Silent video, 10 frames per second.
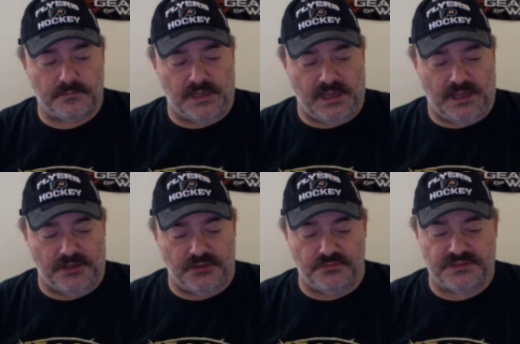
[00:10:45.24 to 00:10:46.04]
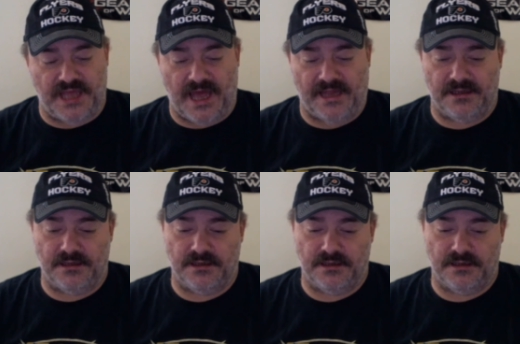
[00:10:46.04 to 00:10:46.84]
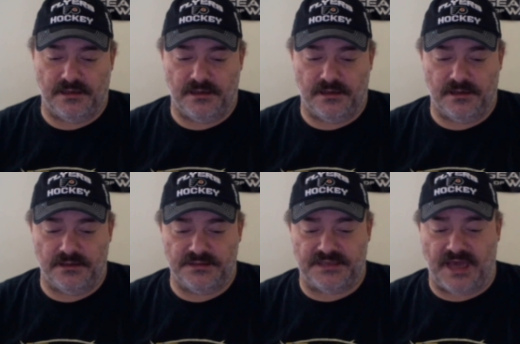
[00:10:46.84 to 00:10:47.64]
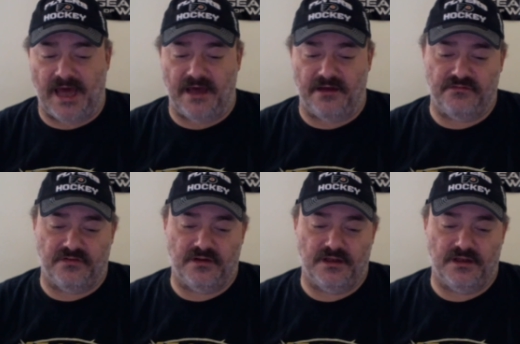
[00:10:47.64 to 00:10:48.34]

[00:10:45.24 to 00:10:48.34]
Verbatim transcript: and use that to have